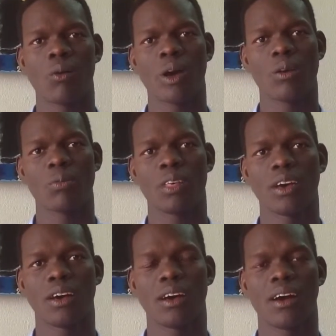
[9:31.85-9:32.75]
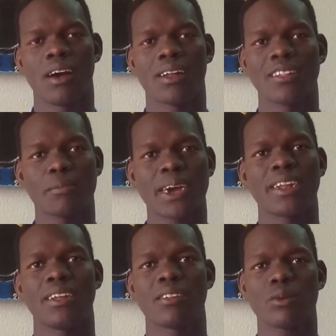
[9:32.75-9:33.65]
one of the
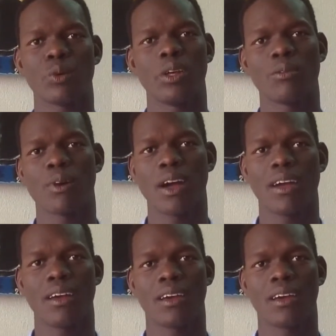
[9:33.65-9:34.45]
respected school in my